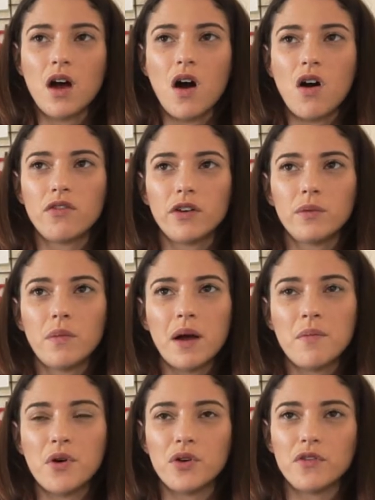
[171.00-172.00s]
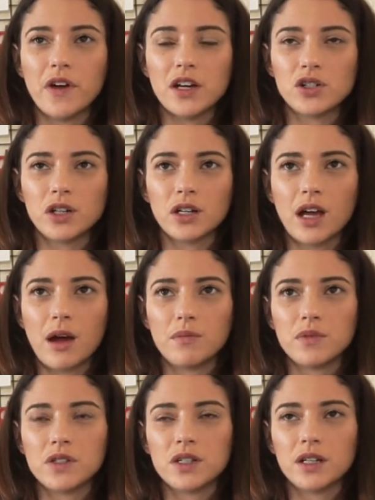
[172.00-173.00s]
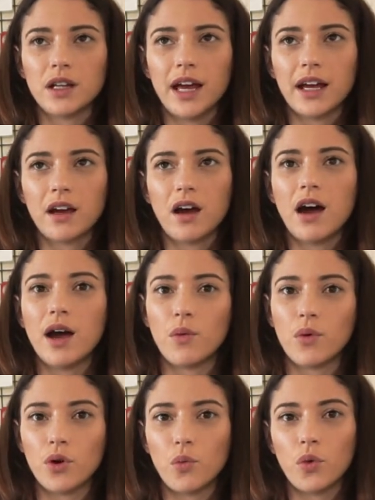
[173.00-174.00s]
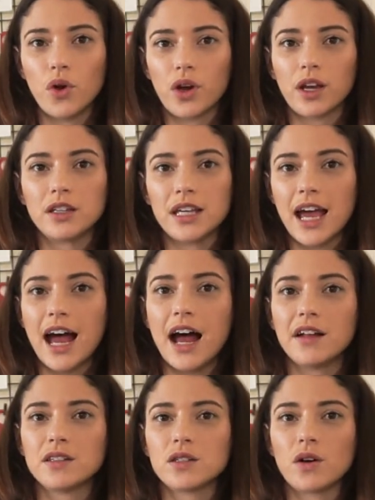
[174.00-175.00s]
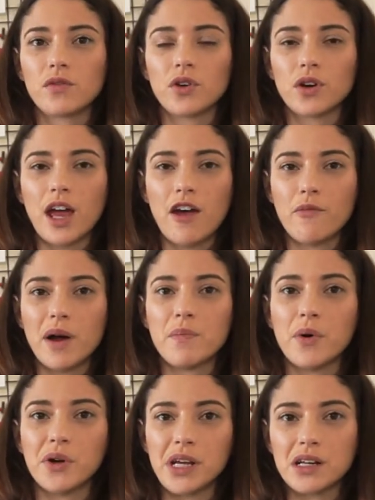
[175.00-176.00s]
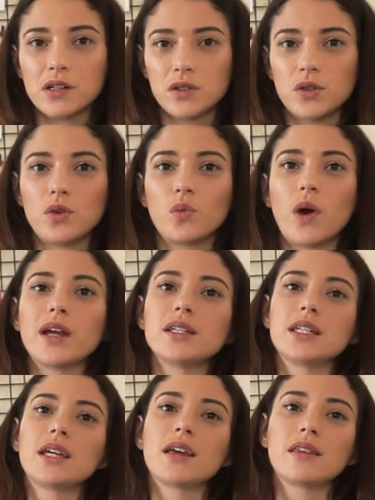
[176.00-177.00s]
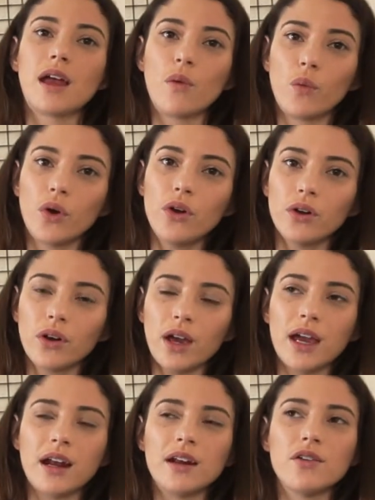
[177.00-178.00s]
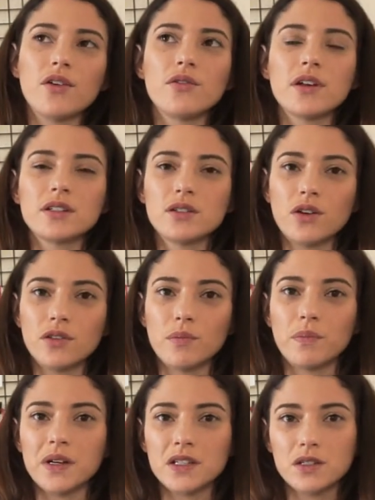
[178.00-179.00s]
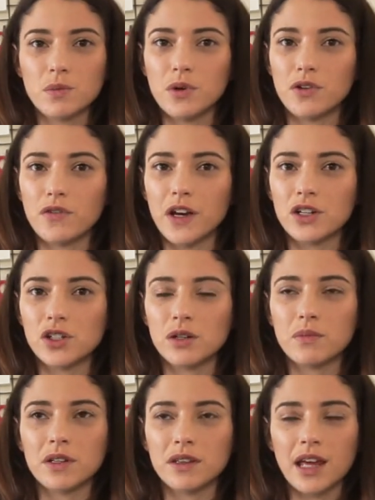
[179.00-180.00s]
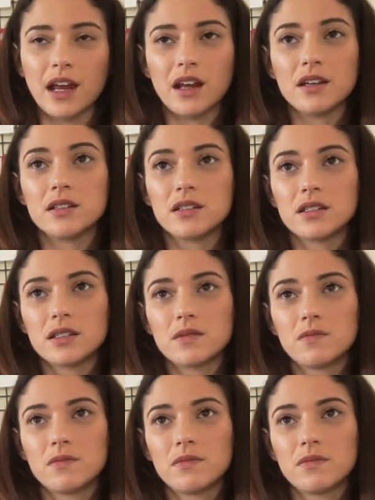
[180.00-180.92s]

often my motivation comes to like, I want to work in the arts, so I've got to have my body in a certain way to get that work. And I know that's not the best motivation, but that is